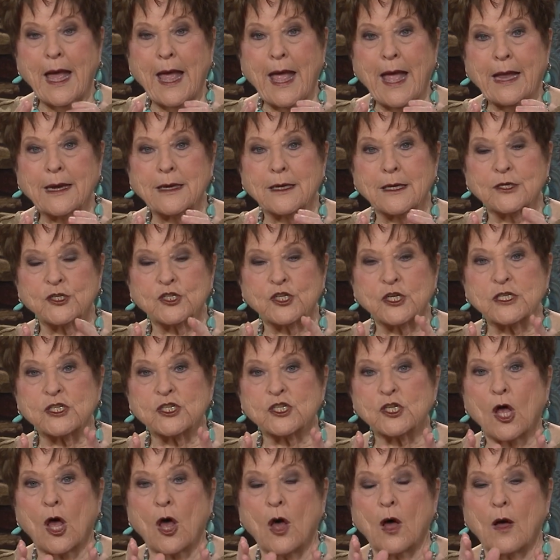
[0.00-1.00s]
And she
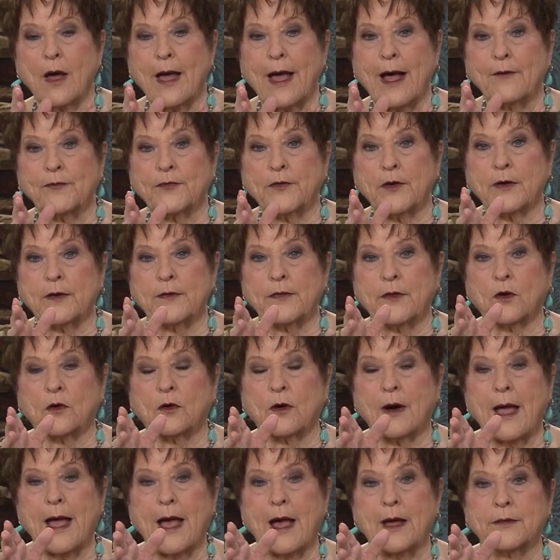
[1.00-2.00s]
saw out there in the
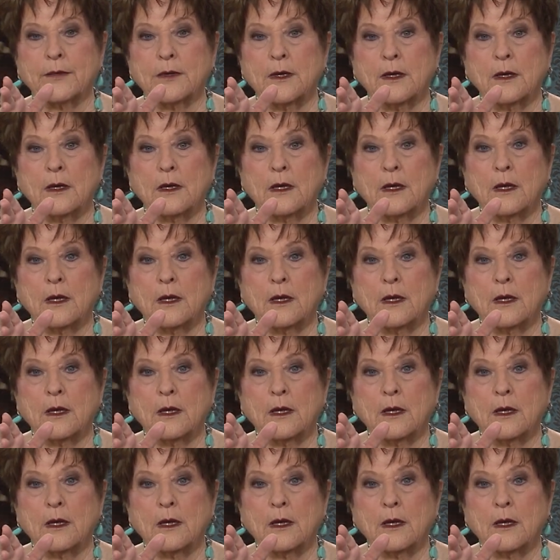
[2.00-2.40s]
crowd